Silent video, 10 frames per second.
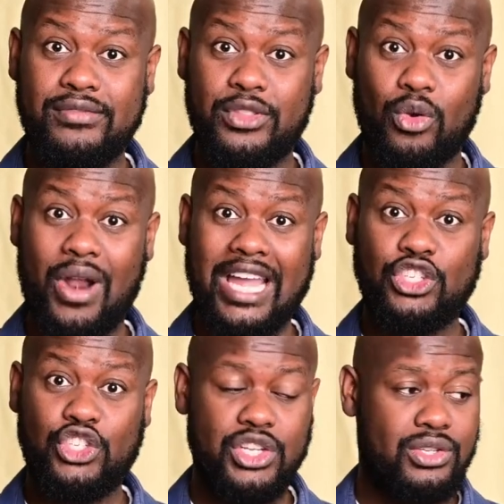the
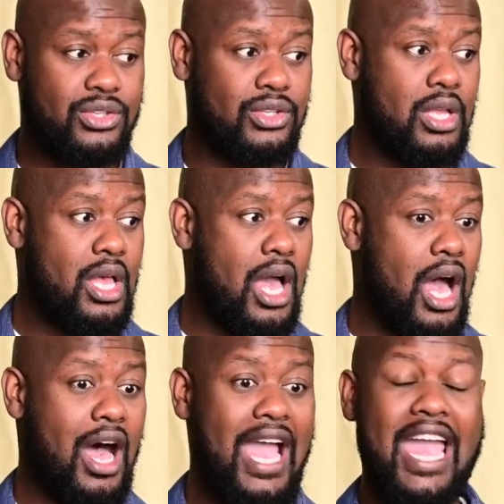righteous.
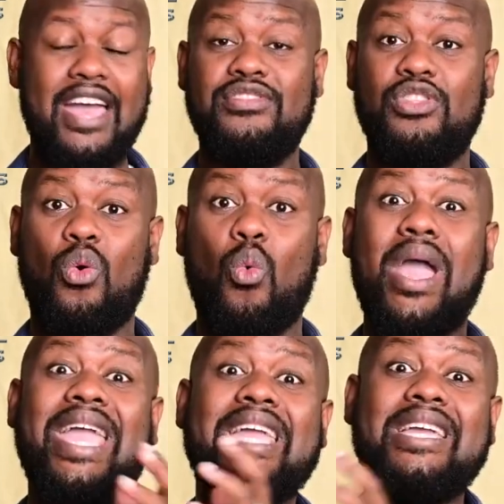Uh, and the
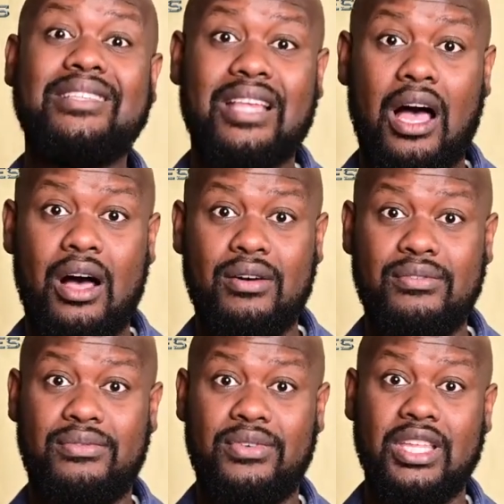ways
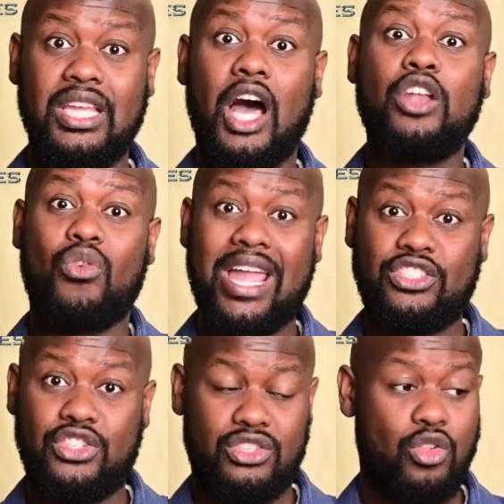of the
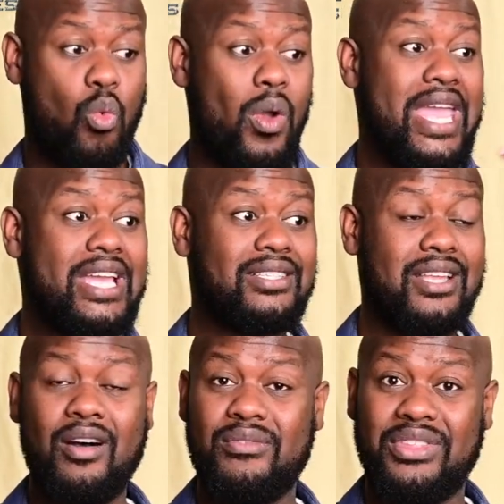unrighteous, the ways
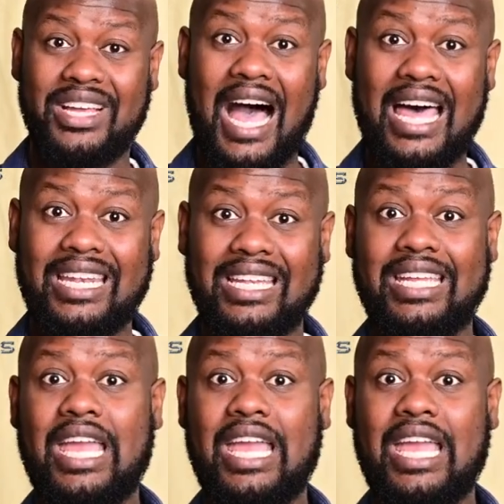of the godly,